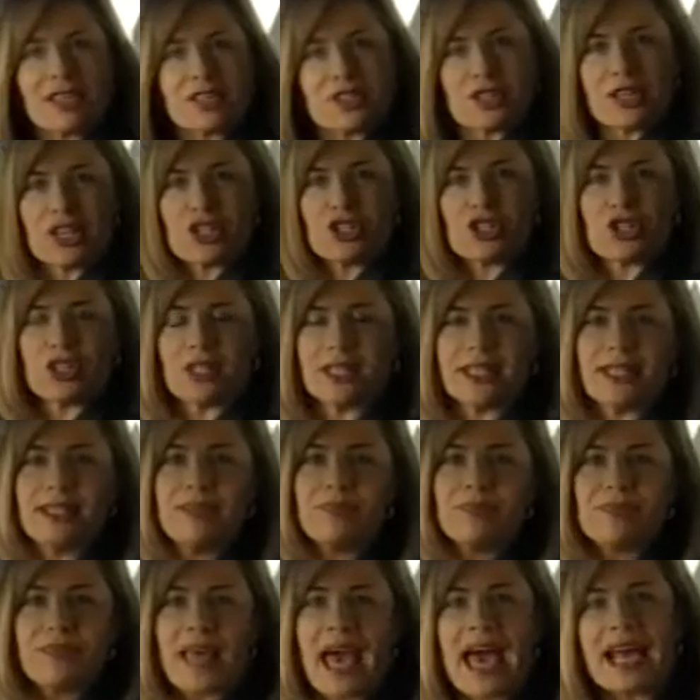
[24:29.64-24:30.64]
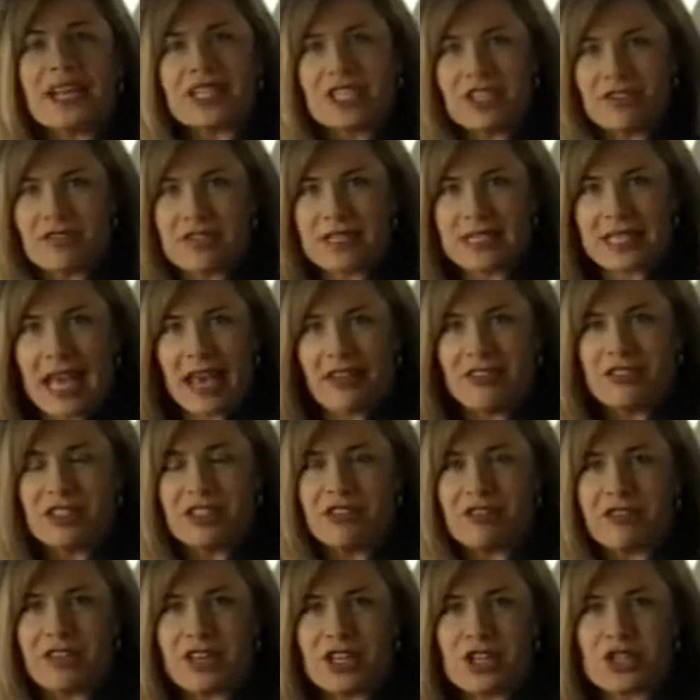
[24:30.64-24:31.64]
Essentially, active
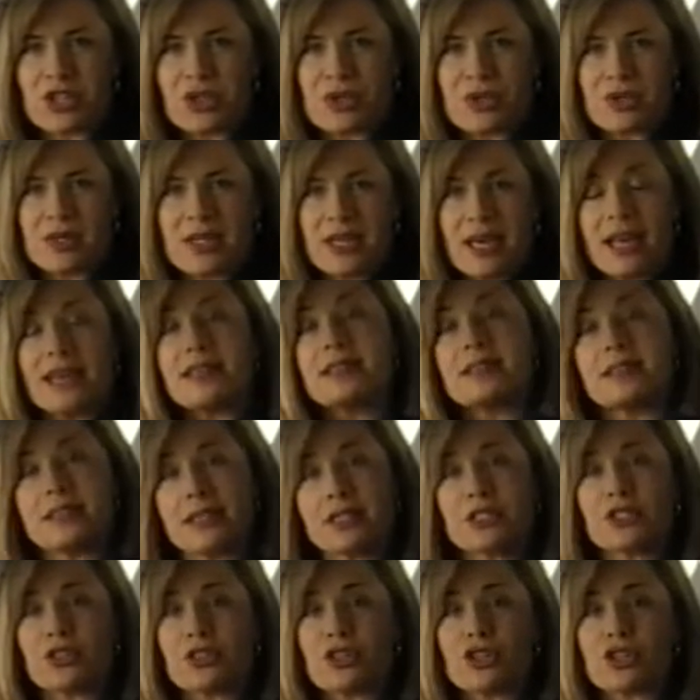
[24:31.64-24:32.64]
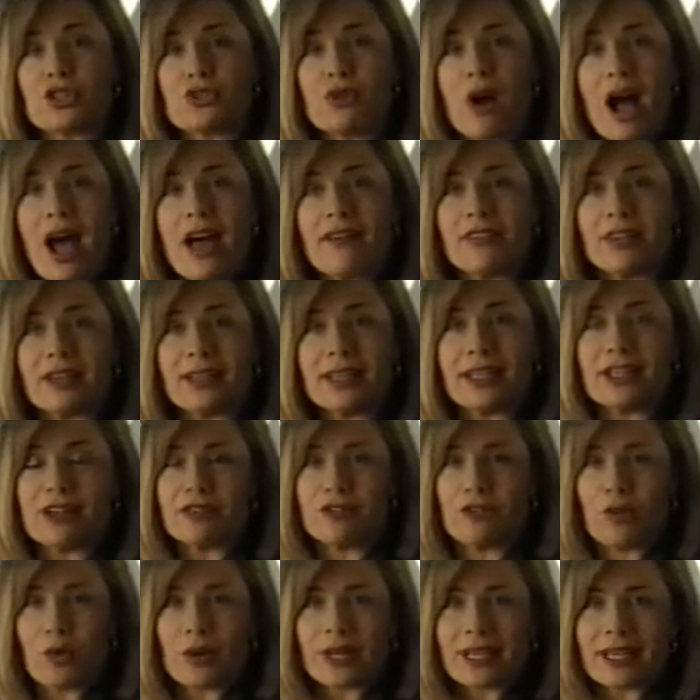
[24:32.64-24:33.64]
safety features assist the driver in
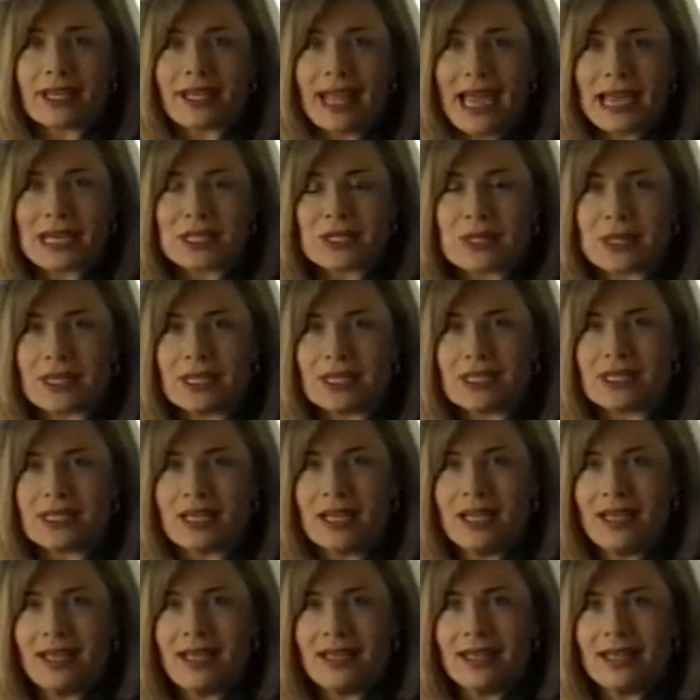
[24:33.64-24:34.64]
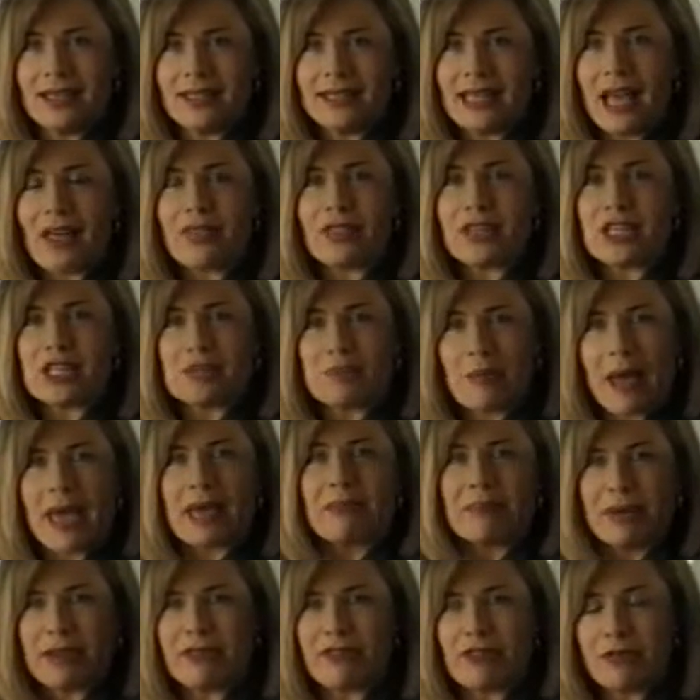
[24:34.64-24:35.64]
avoiding an accident. Now, these
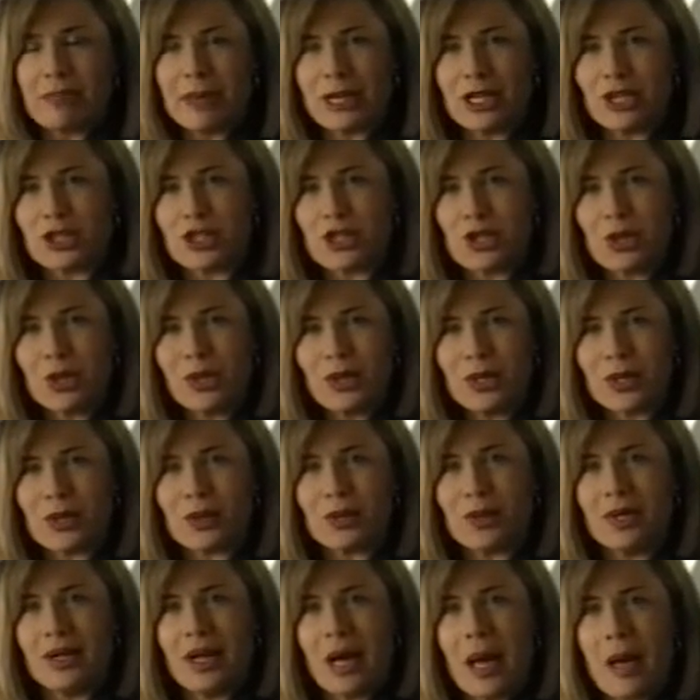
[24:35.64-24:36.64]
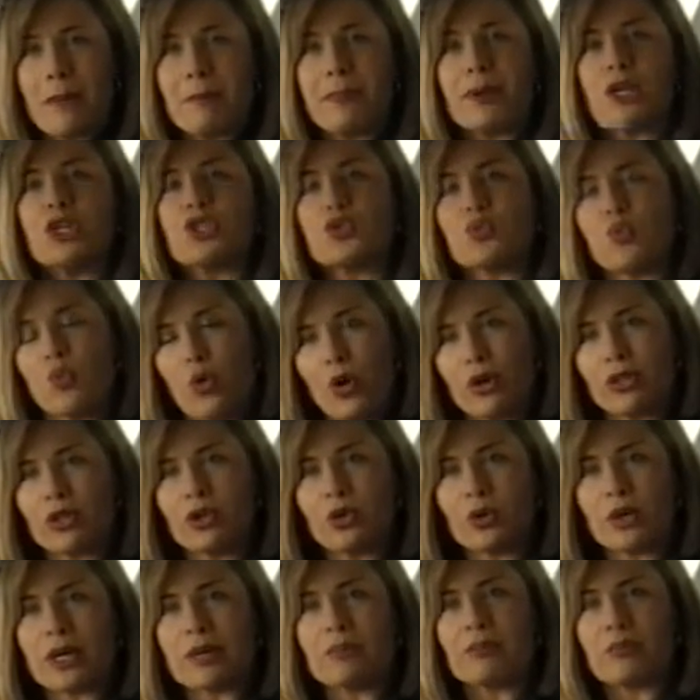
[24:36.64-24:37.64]
may be familiar to you, but it's worth
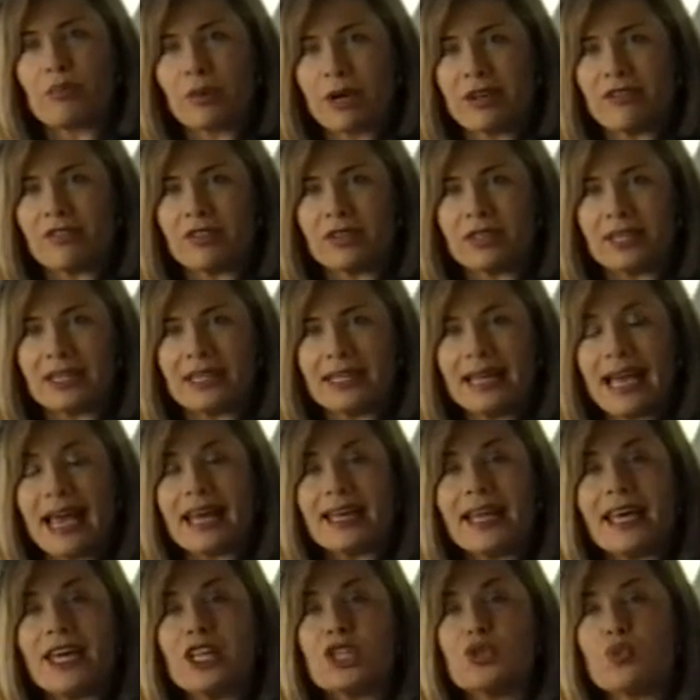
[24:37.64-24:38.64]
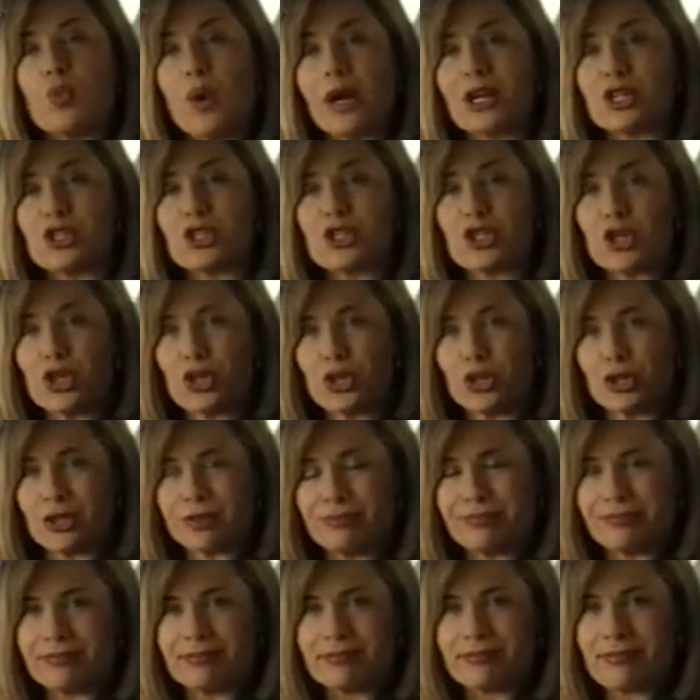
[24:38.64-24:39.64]
looking briefly at each one in
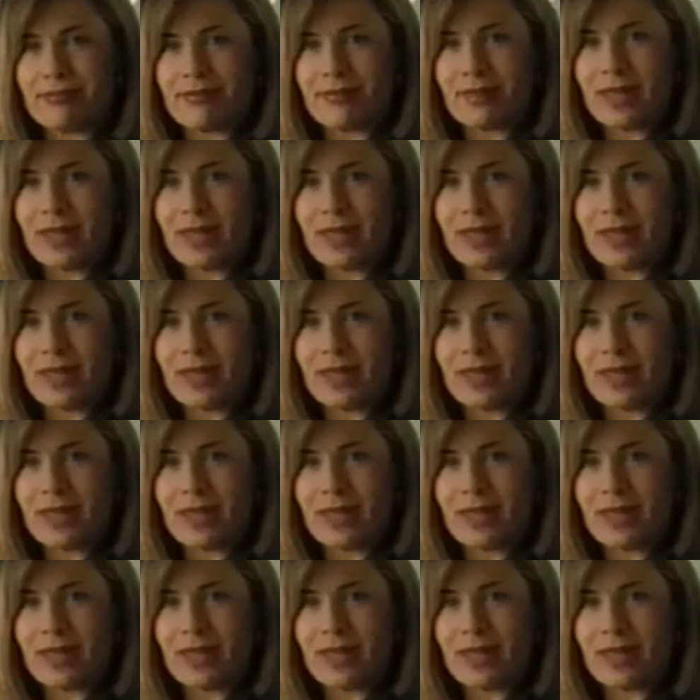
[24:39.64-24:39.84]
turn.